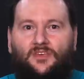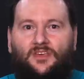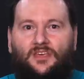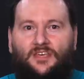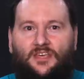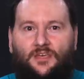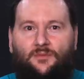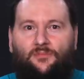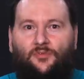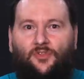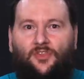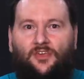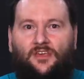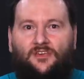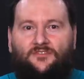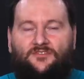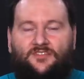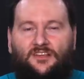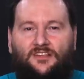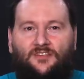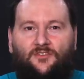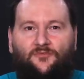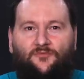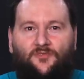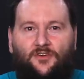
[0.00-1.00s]
He believes
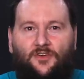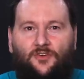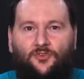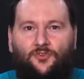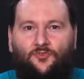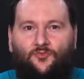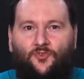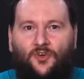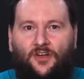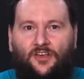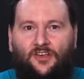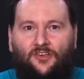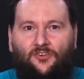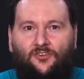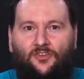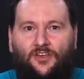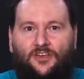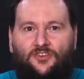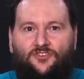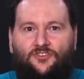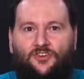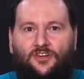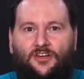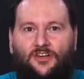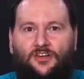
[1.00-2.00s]
that the field of
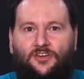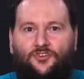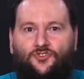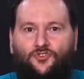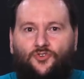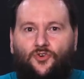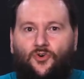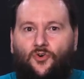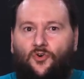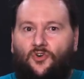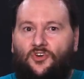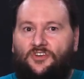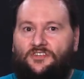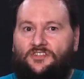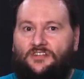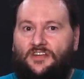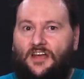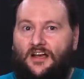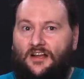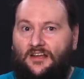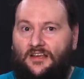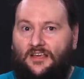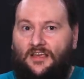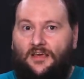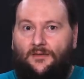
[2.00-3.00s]
regulation and control has
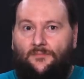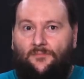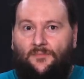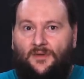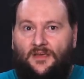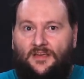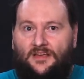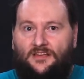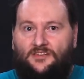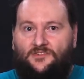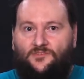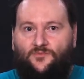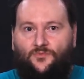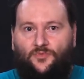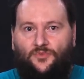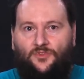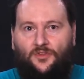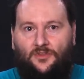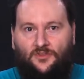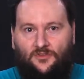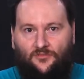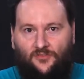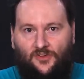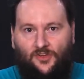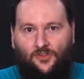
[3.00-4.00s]
not kept pace with
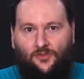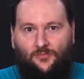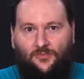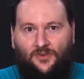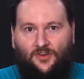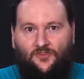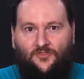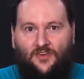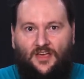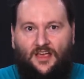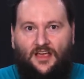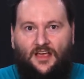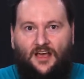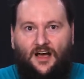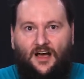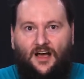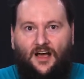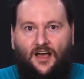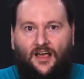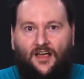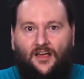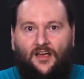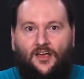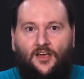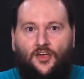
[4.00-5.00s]
the development of
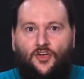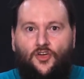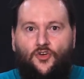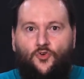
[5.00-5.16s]
AI,